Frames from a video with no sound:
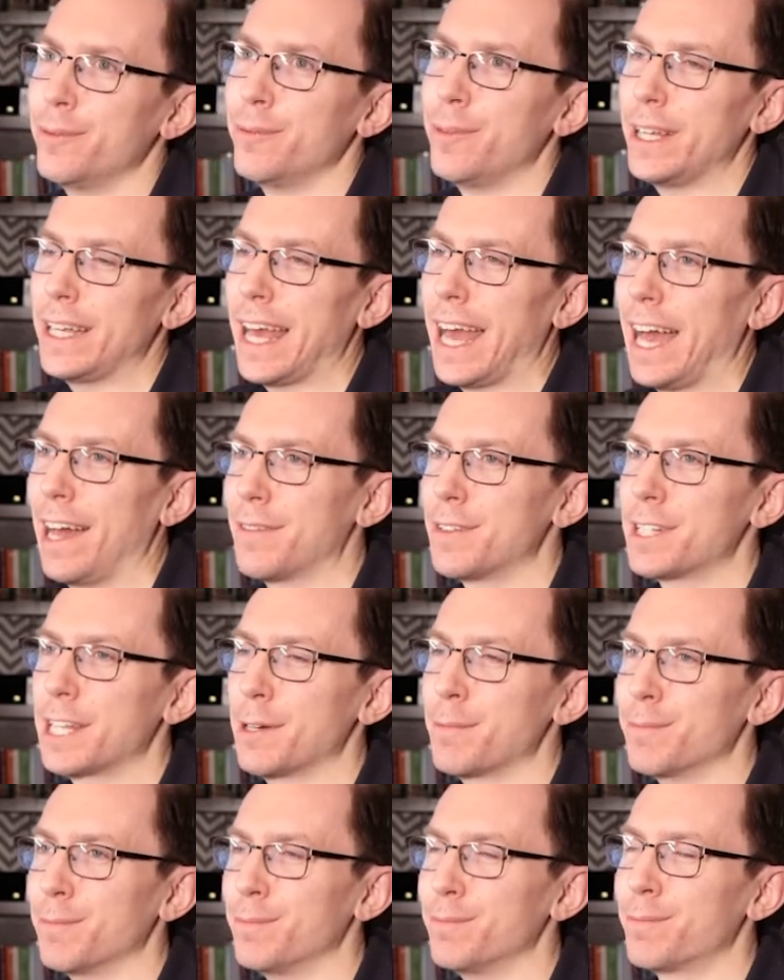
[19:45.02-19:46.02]
we'd have
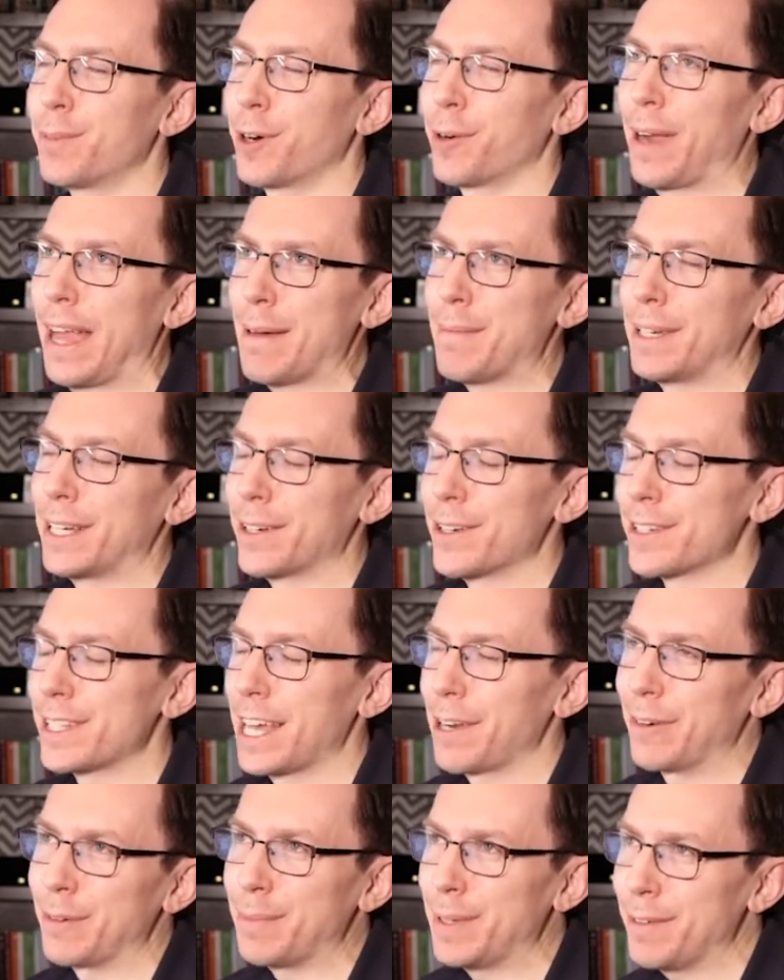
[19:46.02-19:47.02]
some parameters
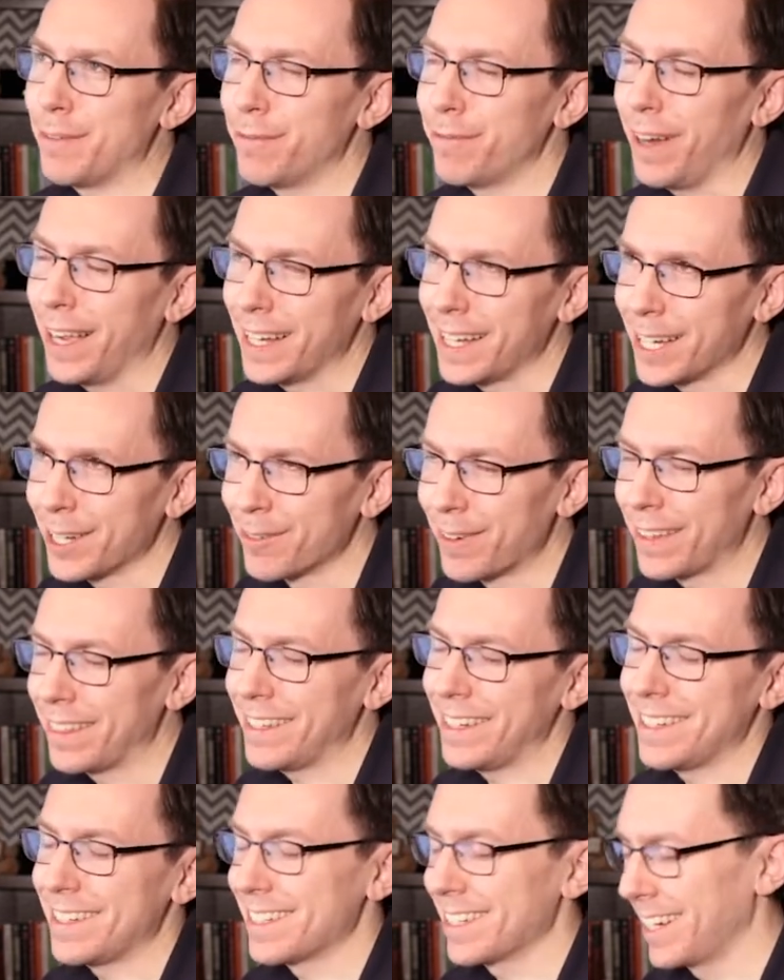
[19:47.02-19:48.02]
that would be fighting
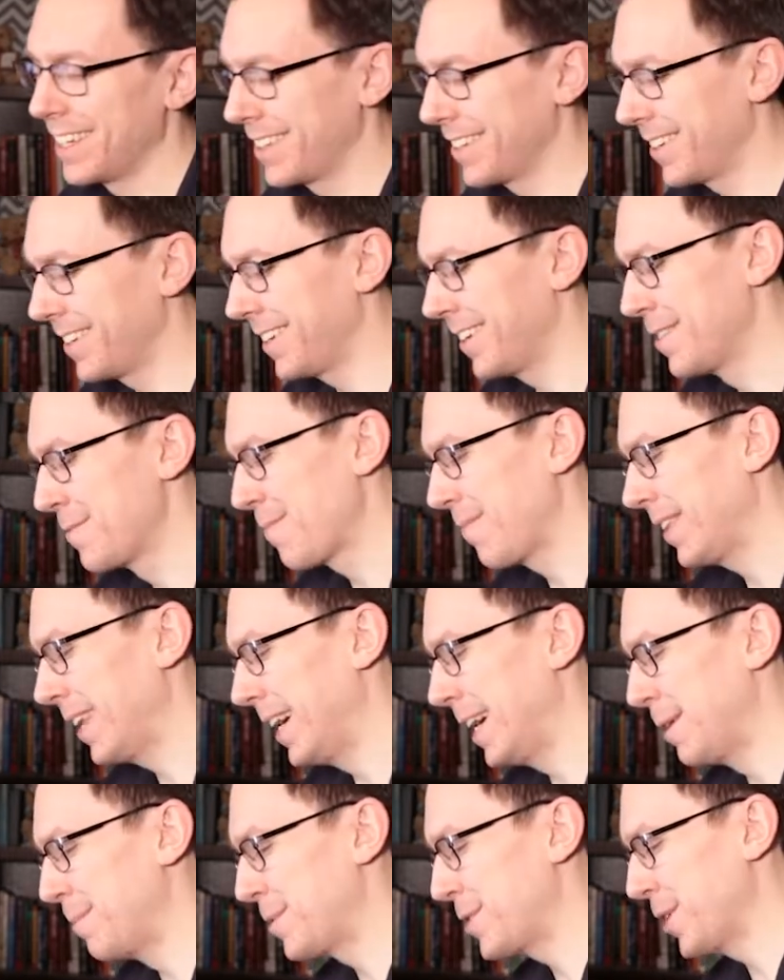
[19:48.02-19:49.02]
with each other.
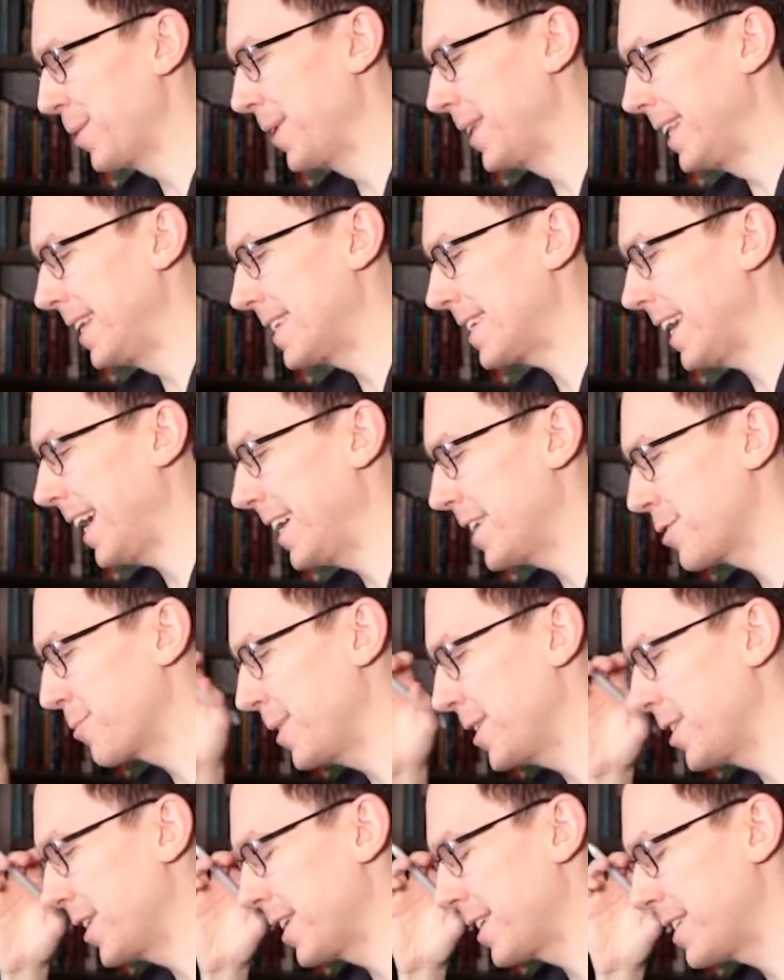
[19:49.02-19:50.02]
Um, so in this case,
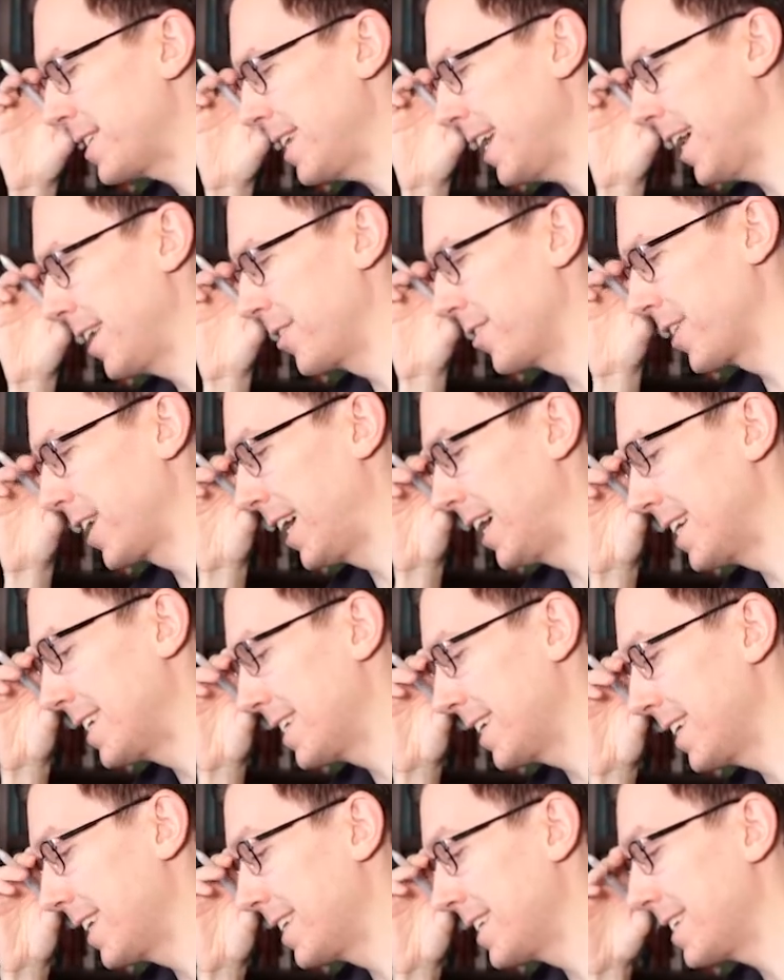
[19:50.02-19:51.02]
we just
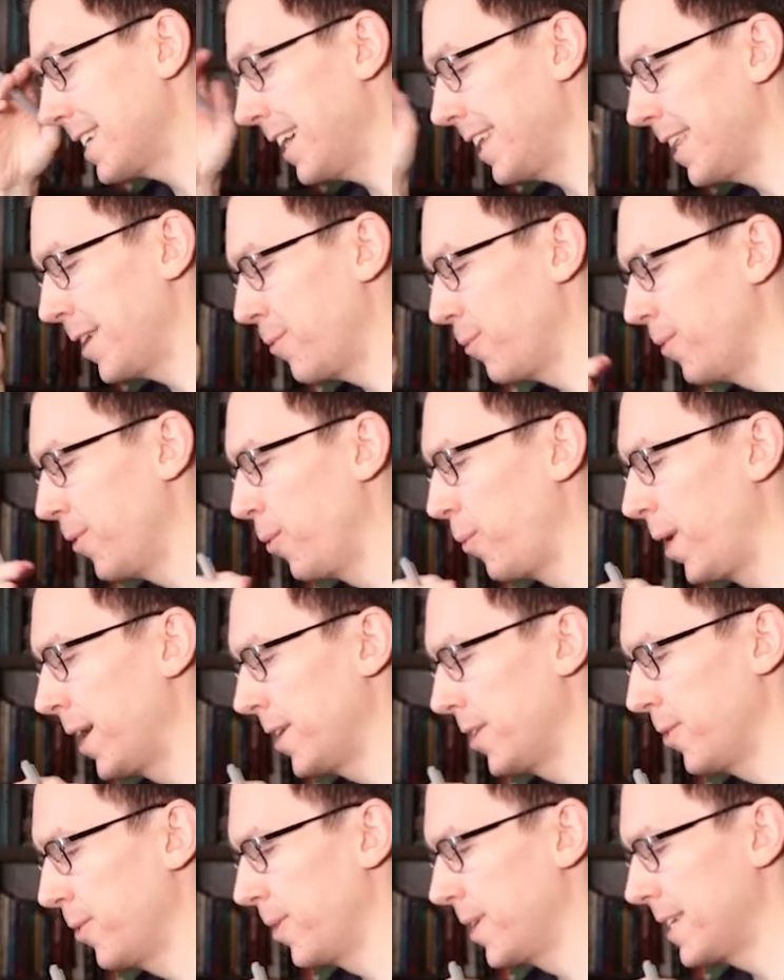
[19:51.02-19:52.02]
standardize it and say that the
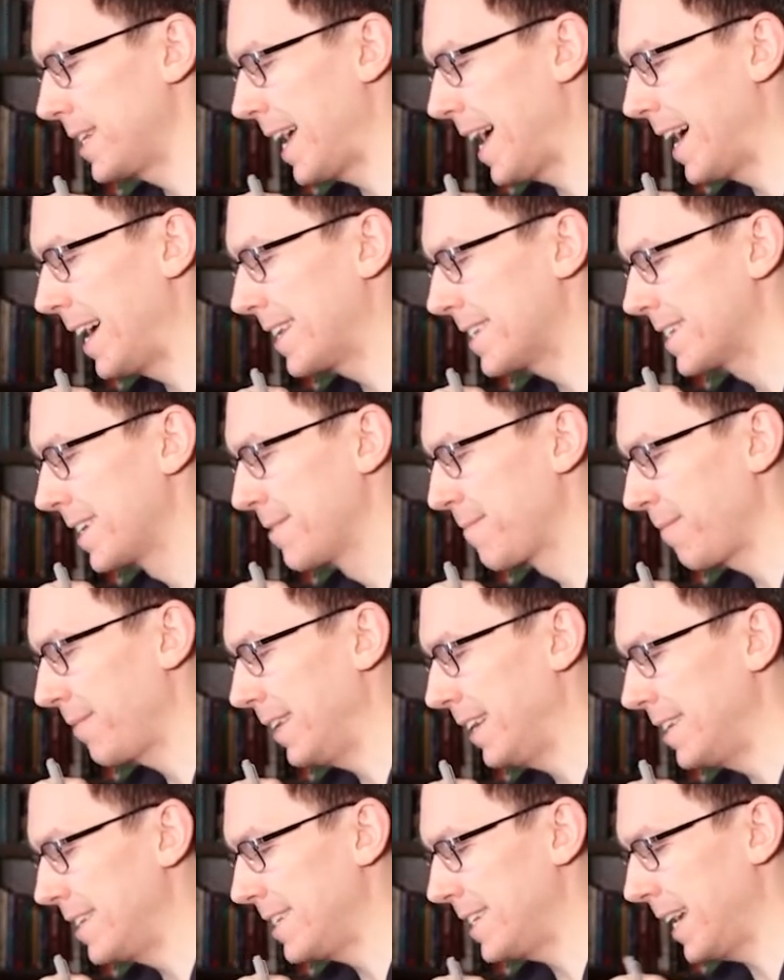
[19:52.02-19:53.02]
white noise has
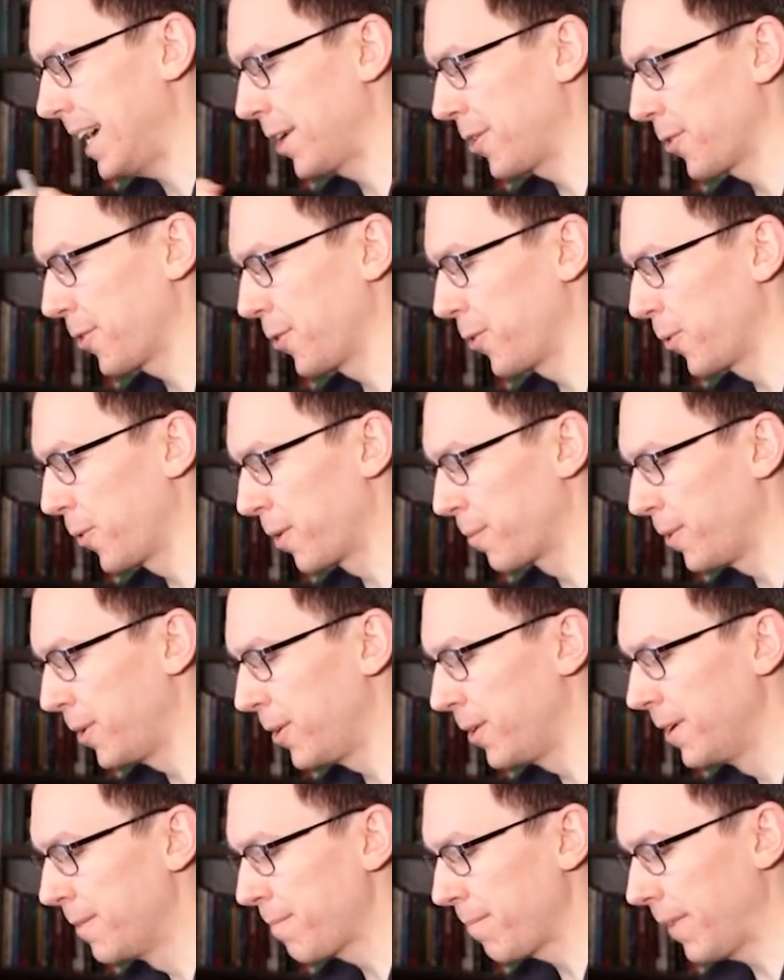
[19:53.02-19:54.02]
is standard
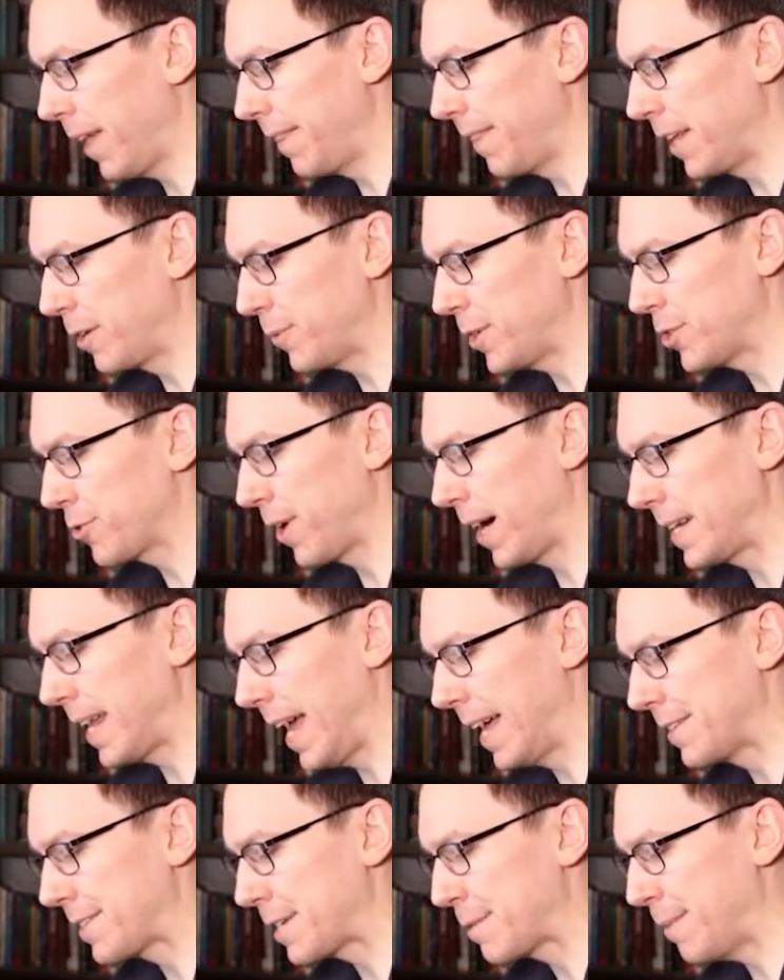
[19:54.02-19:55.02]
normal, and then we try
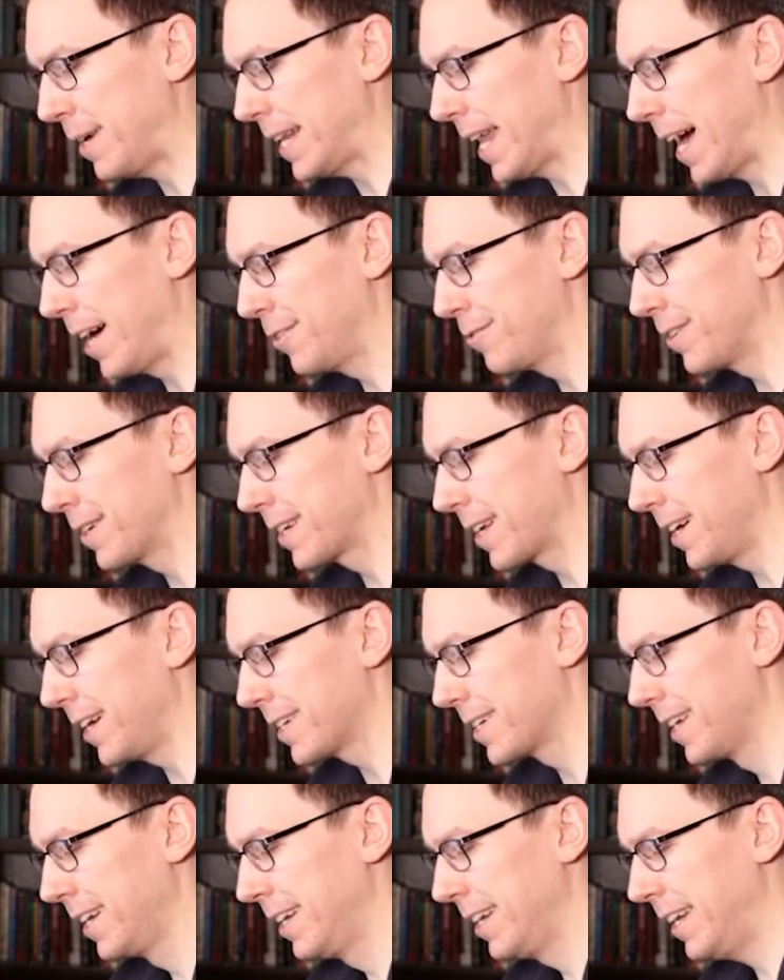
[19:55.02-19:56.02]
to estimate alpha
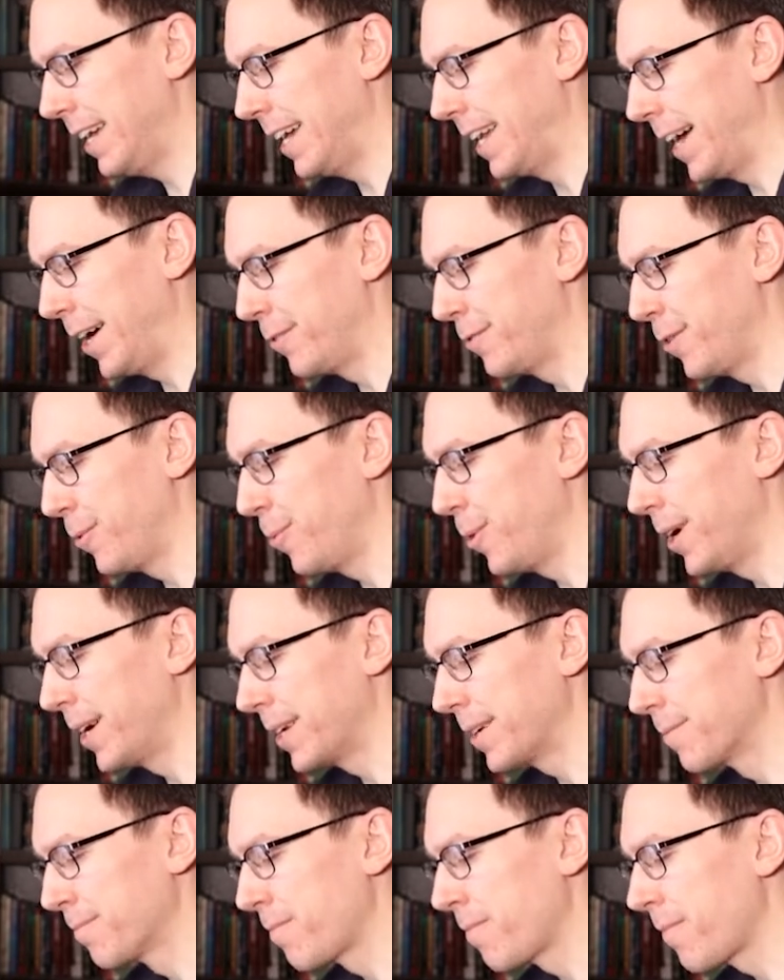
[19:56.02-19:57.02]
naught and alpha
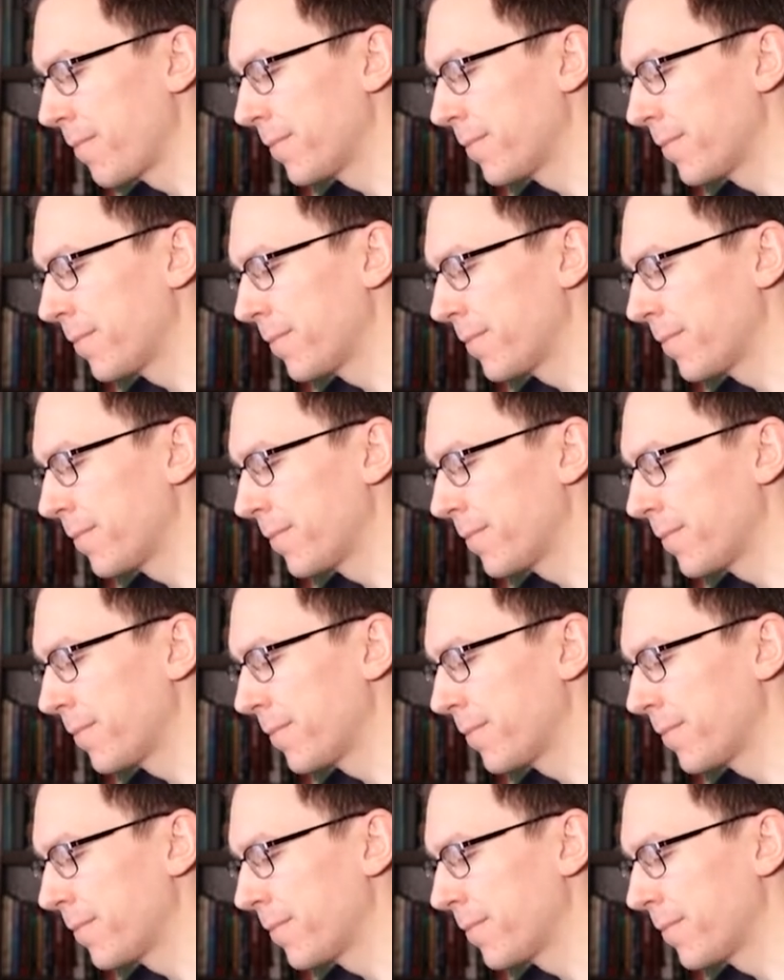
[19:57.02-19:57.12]
one